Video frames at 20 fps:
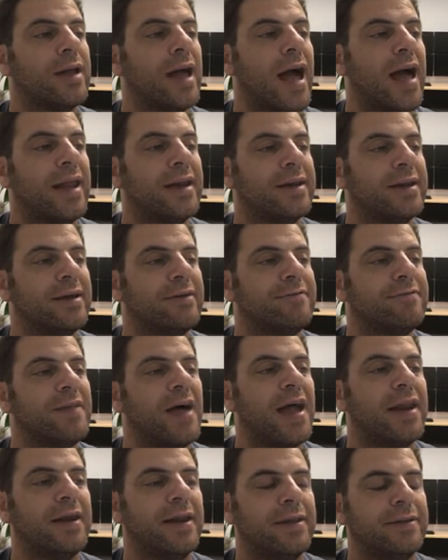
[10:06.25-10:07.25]
And if
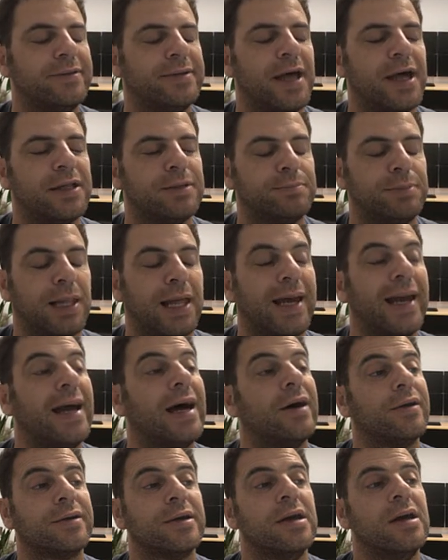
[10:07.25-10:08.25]
that does play
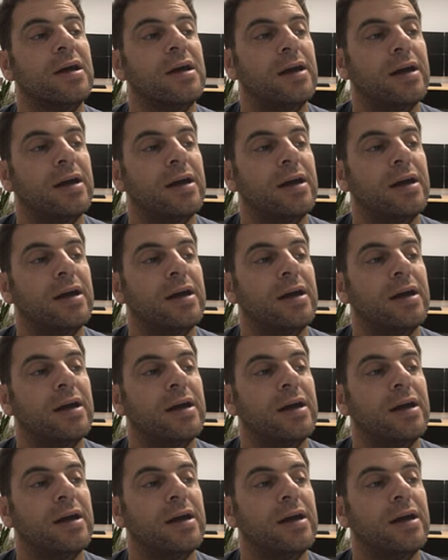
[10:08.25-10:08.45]
out,